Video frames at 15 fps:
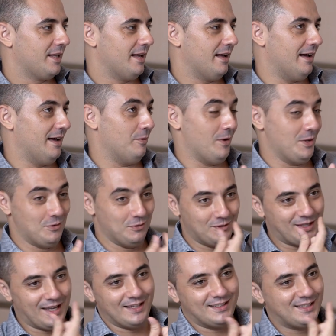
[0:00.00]
And when you
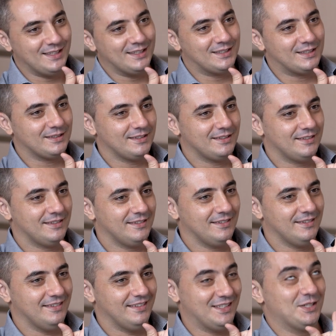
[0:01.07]
taste it,
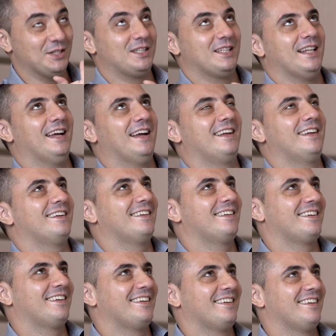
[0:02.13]
it's just like,
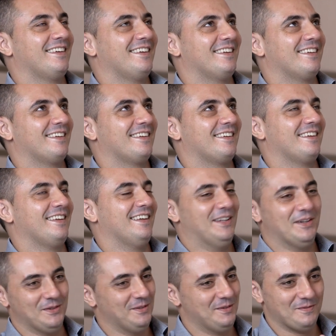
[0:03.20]

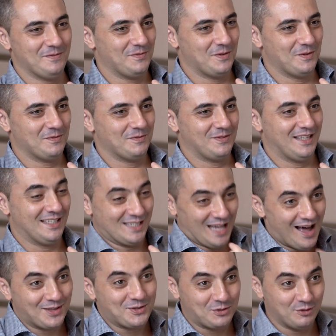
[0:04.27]
it's
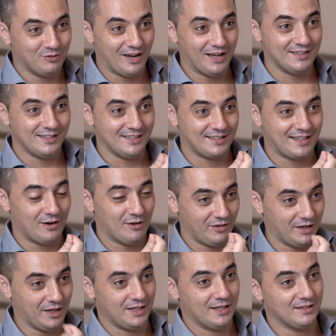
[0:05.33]
hard to find these kind of
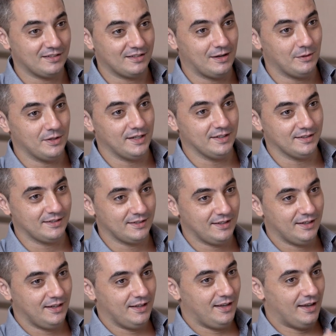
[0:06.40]
ingredients nowadays.
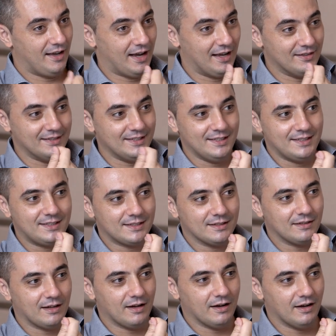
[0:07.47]
And this,
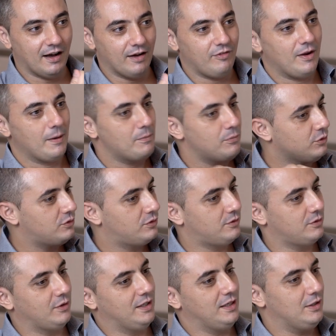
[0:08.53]
I think, put
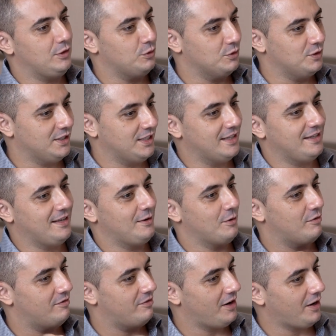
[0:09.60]
in your DNA a
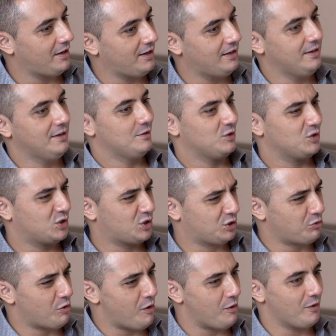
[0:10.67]
very
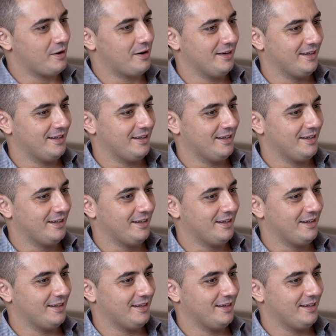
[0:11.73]
strong